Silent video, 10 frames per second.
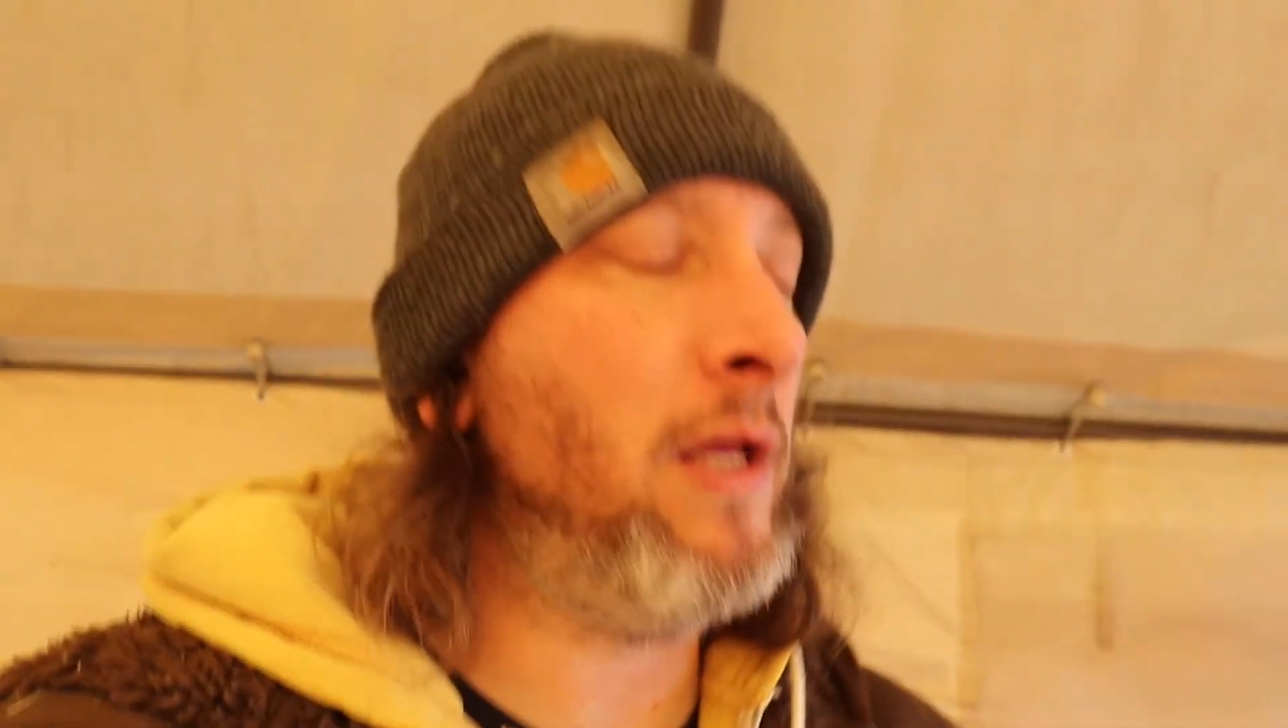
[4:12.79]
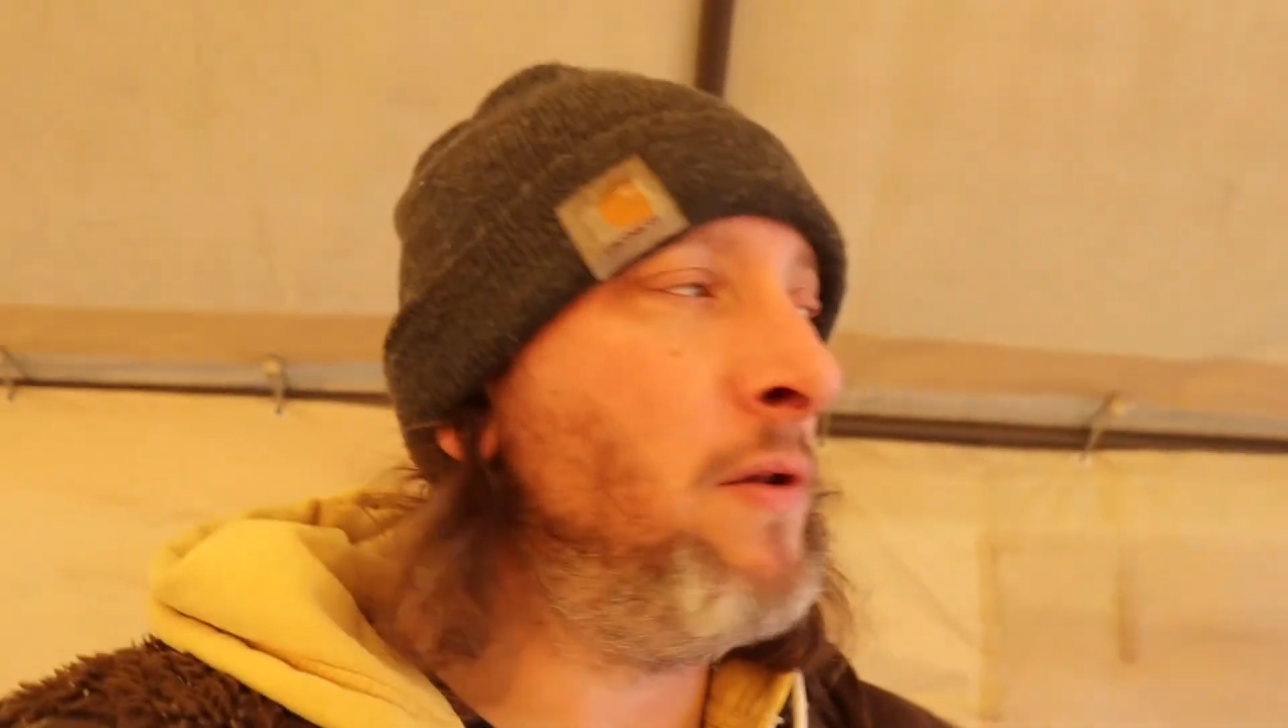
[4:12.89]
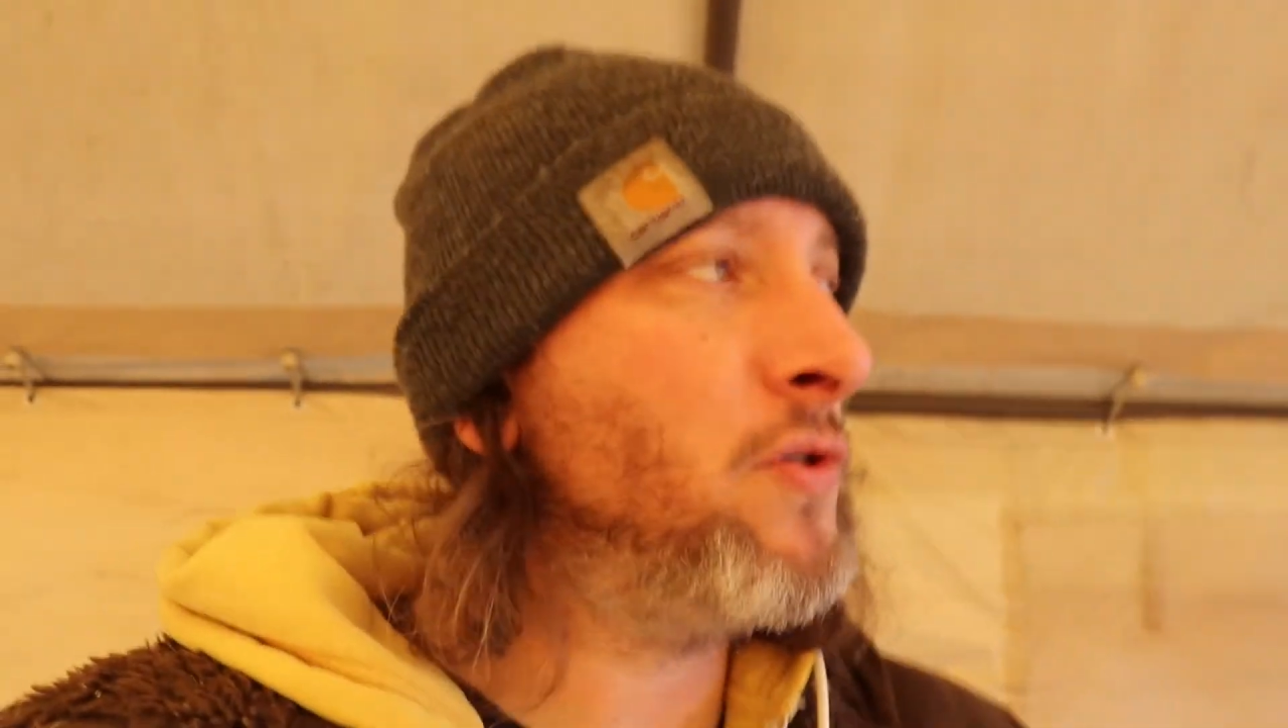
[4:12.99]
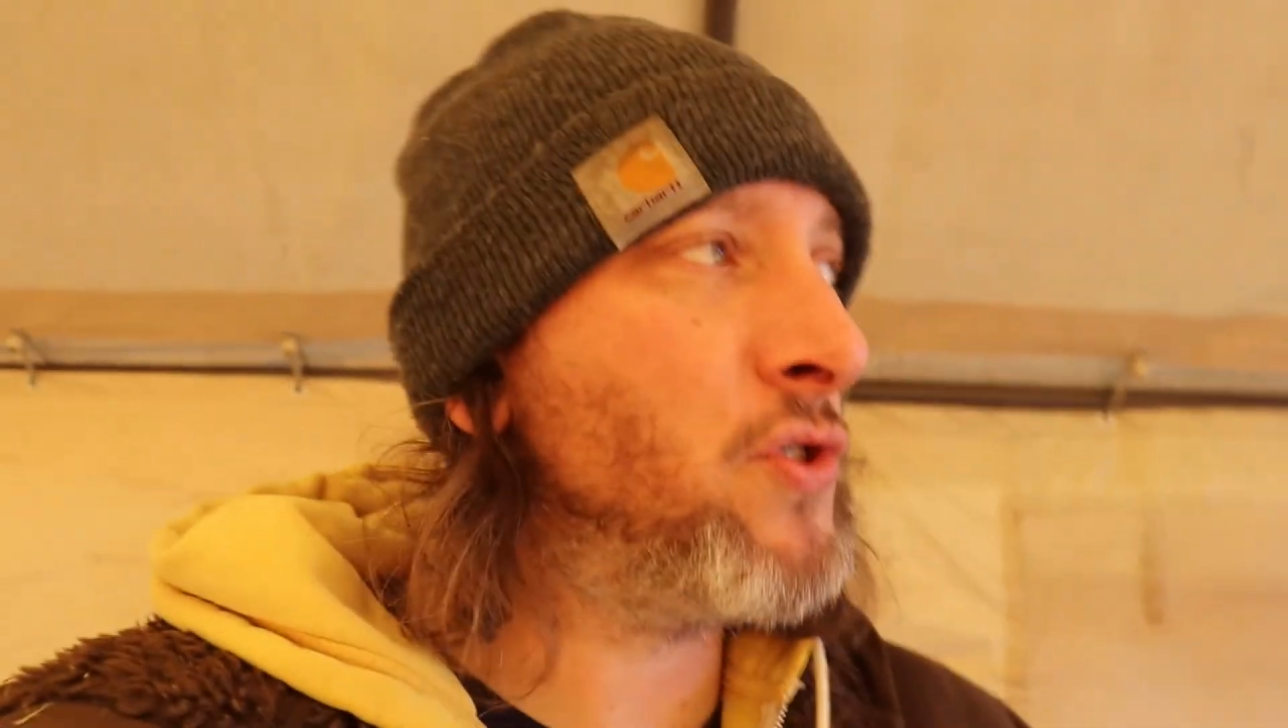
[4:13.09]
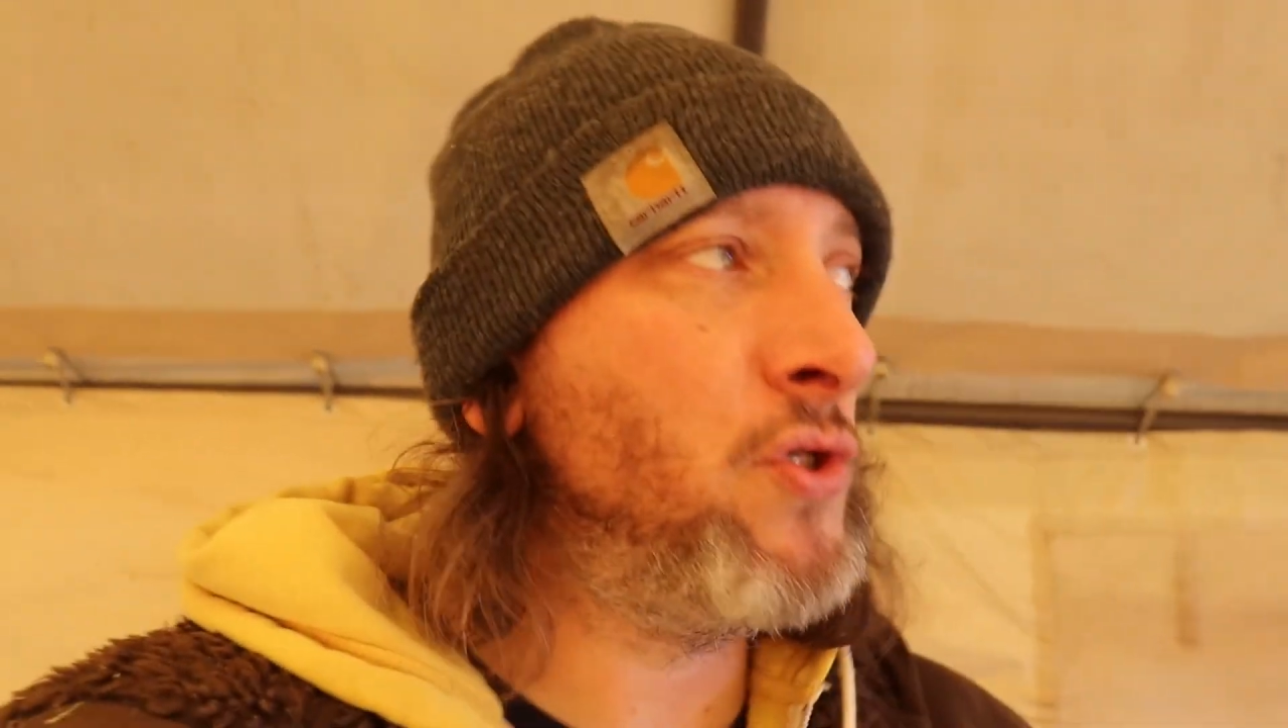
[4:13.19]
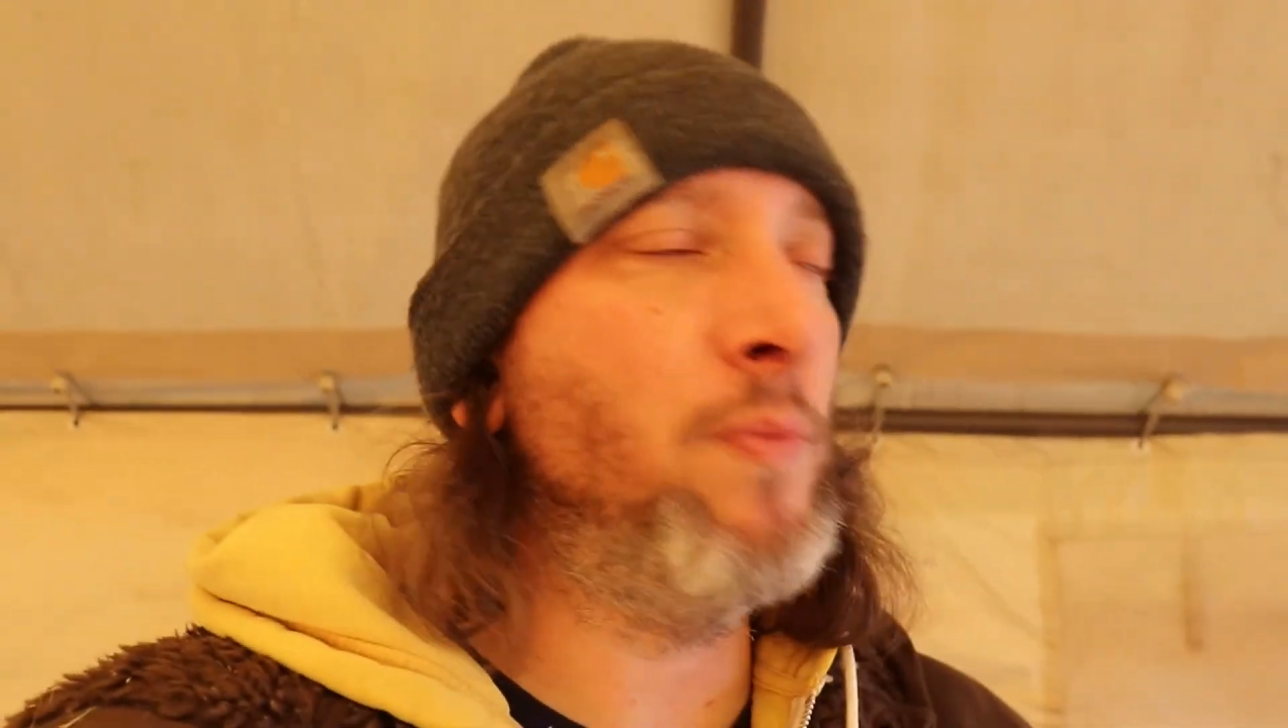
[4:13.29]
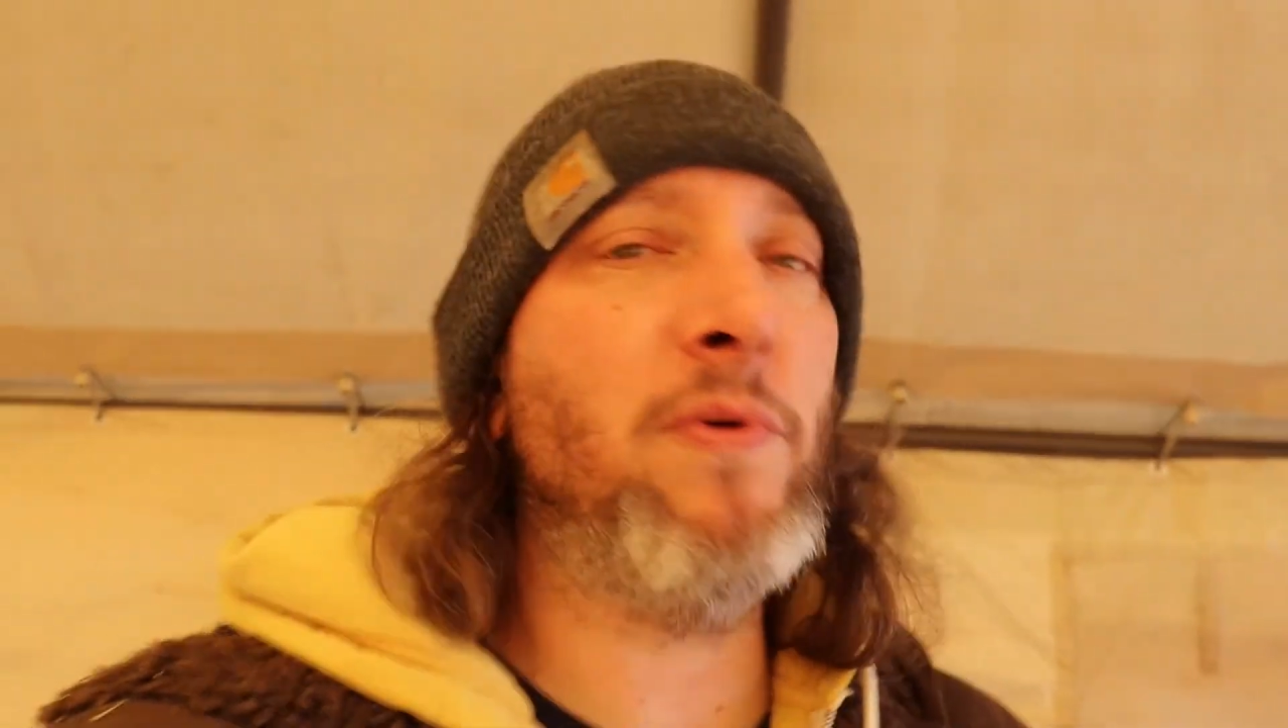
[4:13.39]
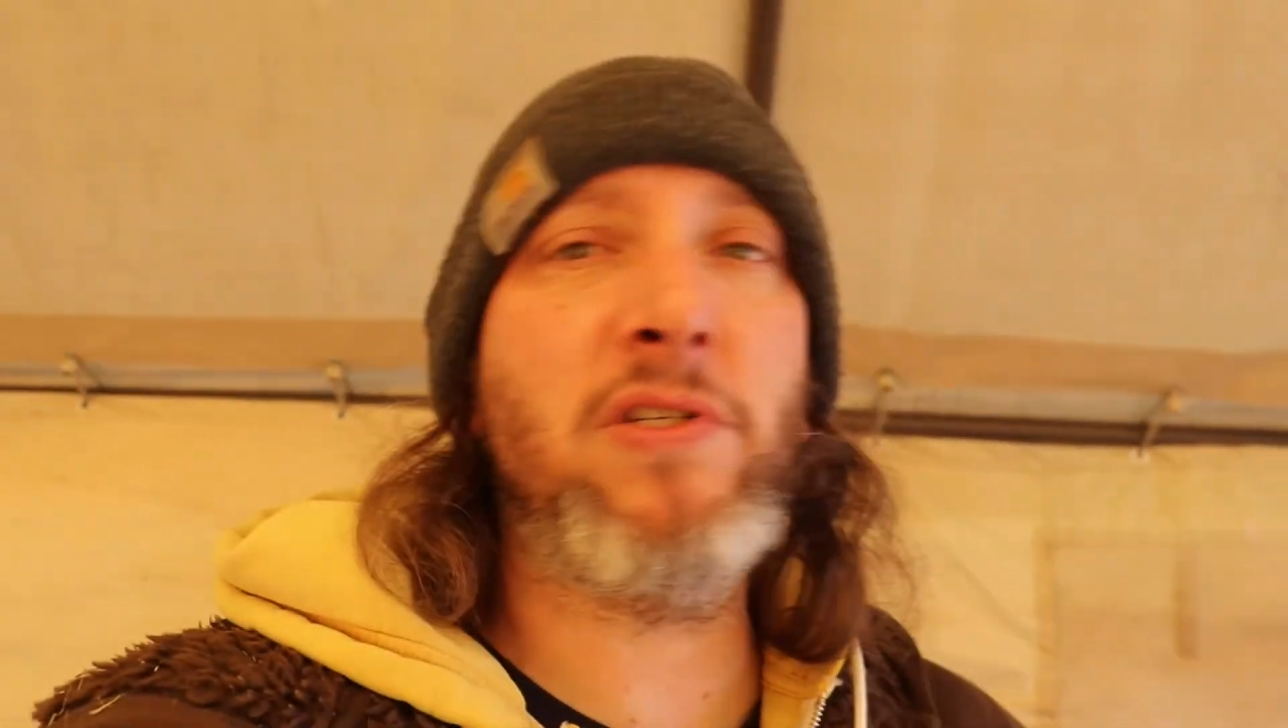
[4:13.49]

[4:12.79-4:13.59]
in super